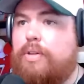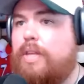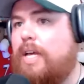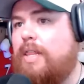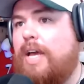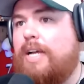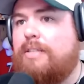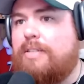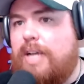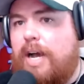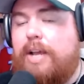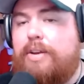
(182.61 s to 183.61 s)
That's
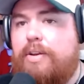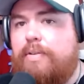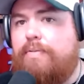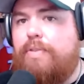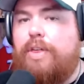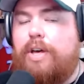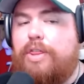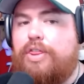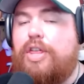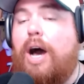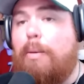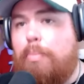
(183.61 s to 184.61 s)
kind of the
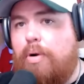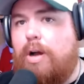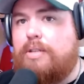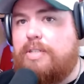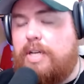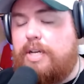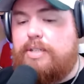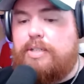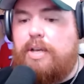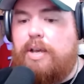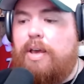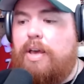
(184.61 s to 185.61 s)
thought process
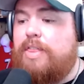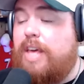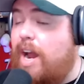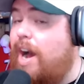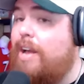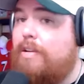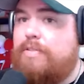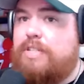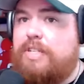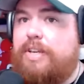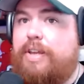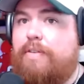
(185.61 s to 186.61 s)
that I have
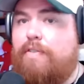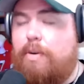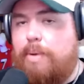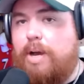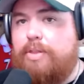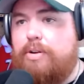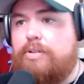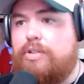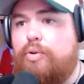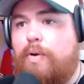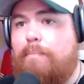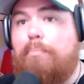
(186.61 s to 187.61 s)
seen from others
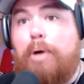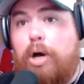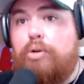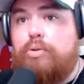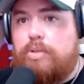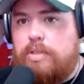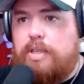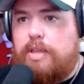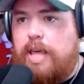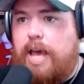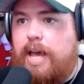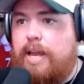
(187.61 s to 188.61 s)
who have posed
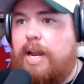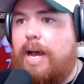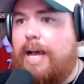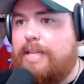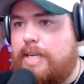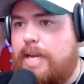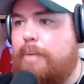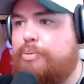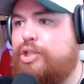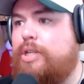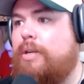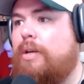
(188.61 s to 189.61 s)
that as an
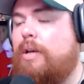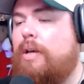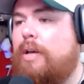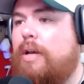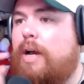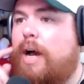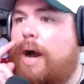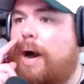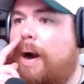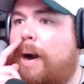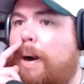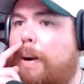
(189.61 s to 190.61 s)
option.
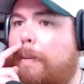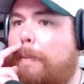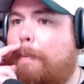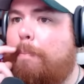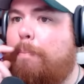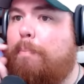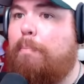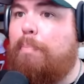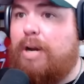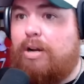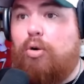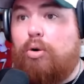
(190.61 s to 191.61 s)
But
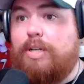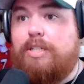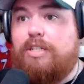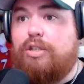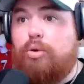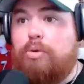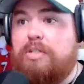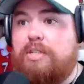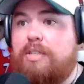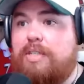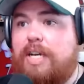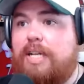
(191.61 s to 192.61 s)
according to sources
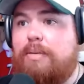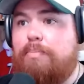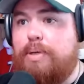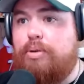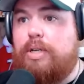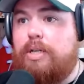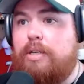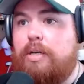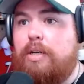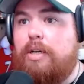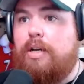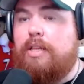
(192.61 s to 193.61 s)
inside the building,
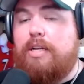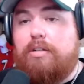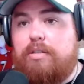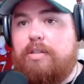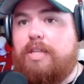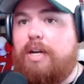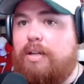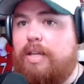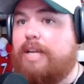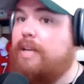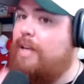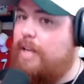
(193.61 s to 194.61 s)
they're
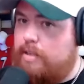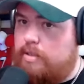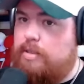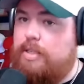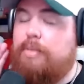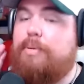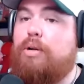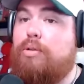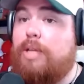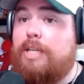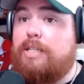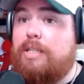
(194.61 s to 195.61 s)
like, Deebo,
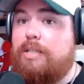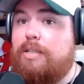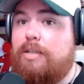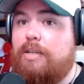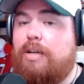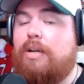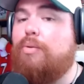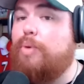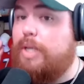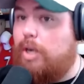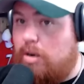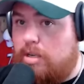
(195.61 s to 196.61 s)
listen.
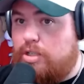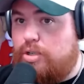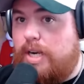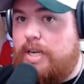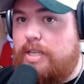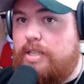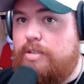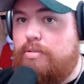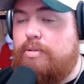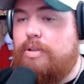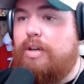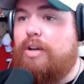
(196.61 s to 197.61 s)
We aren't trading you.
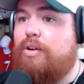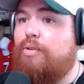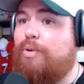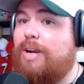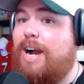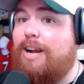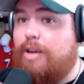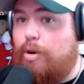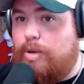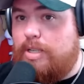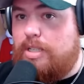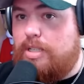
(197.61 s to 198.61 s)
We're not
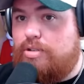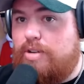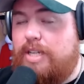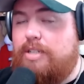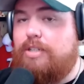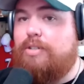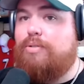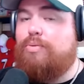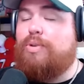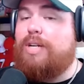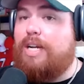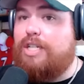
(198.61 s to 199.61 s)
going to trade you.
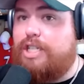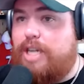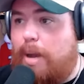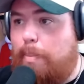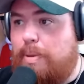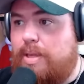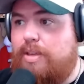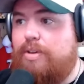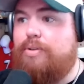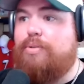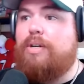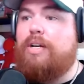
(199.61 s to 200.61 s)
We're not shopping
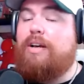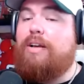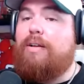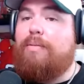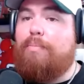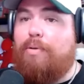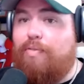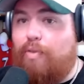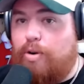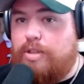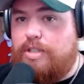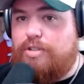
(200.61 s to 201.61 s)
you
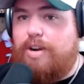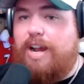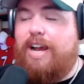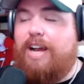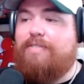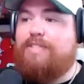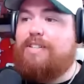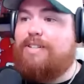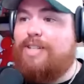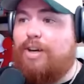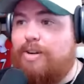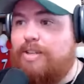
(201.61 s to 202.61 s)
before the draft,
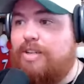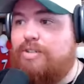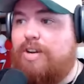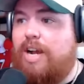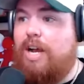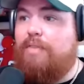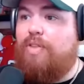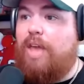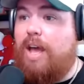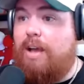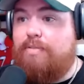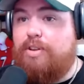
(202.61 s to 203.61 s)
during the draft,
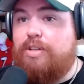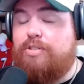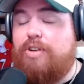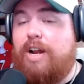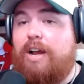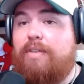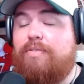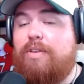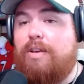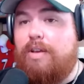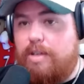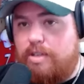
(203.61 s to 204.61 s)
after the draft.
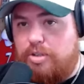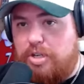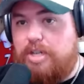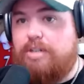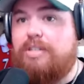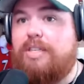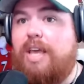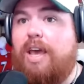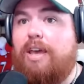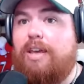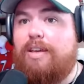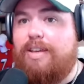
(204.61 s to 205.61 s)
You're here to stay.
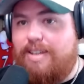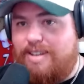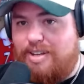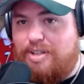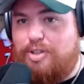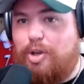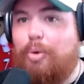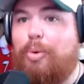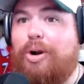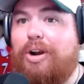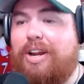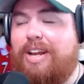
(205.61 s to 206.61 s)
Don't
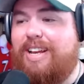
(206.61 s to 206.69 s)
worry.